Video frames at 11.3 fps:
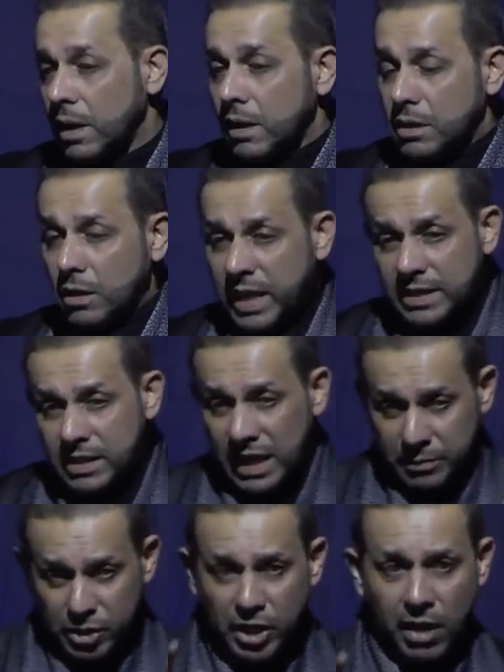The reason
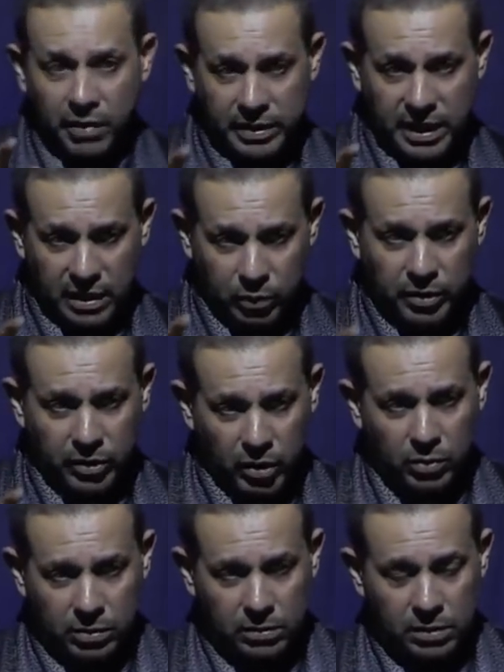I'm sharing that with
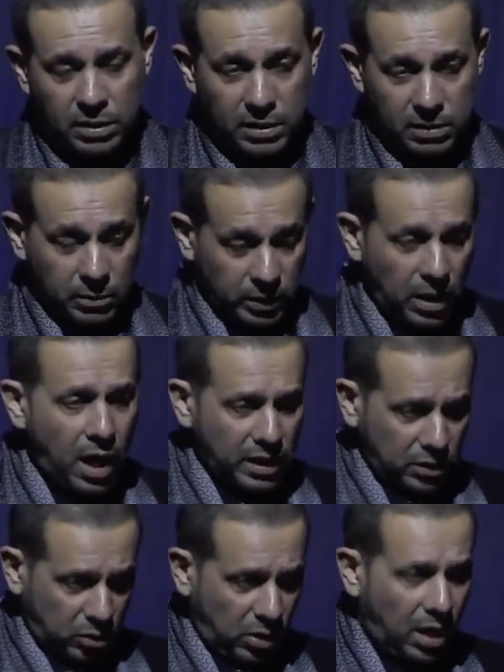you, with
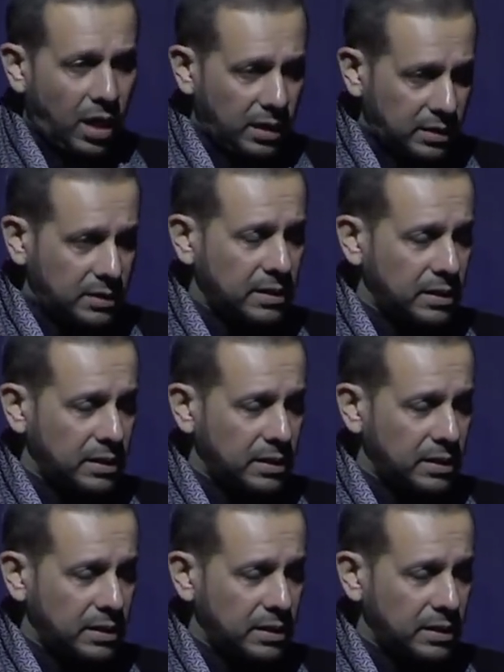heart to heart,